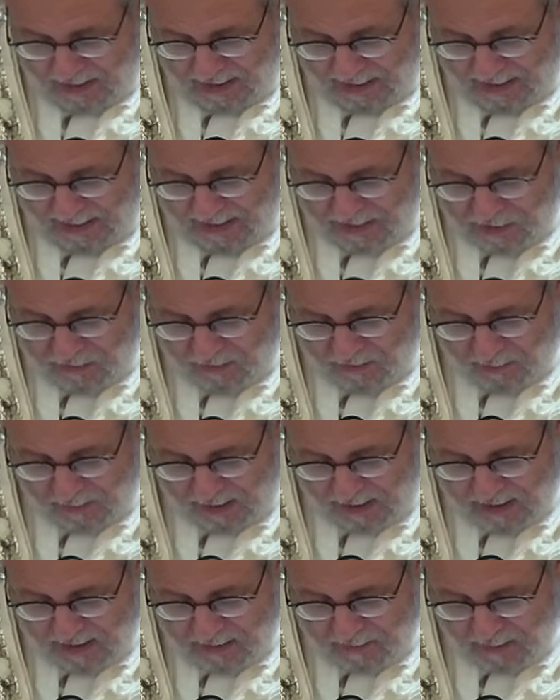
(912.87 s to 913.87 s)
and is
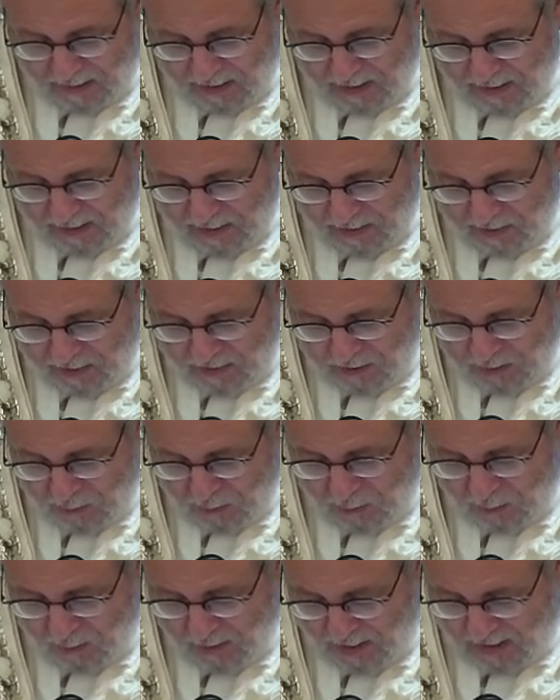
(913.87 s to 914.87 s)
replaced by leaders who
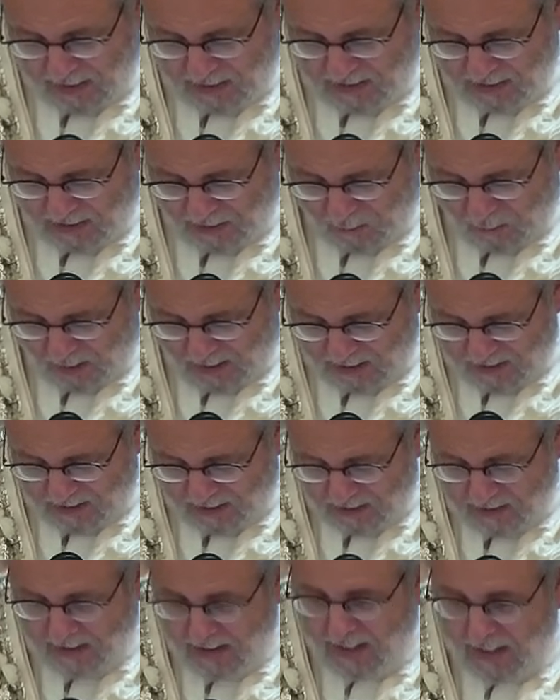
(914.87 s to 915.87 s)
do not see the West
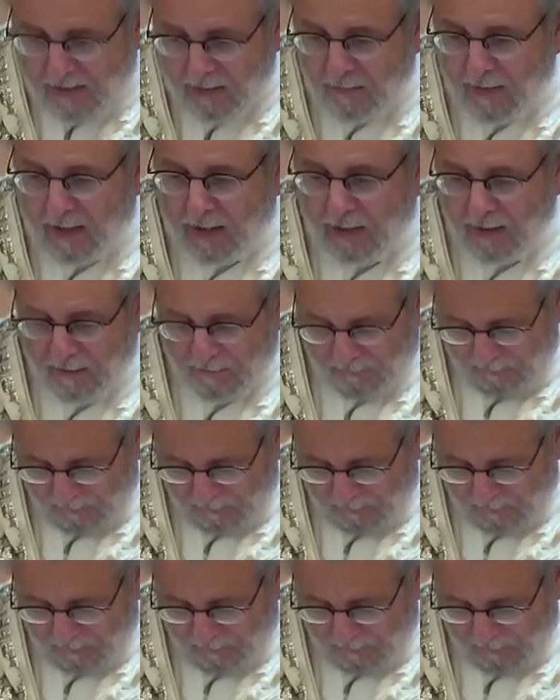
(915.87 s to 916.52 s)
as an enemy